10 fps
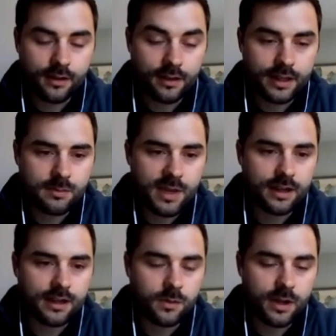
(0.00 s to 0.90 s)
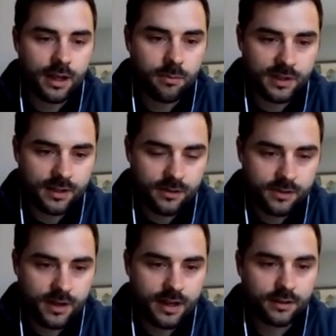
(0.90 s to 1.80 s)
the clay's making its way up into the
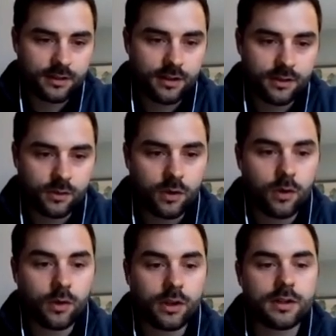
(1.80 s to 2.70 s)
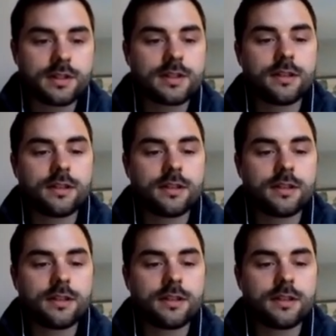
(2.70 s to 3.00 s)
strike alert, the rollers,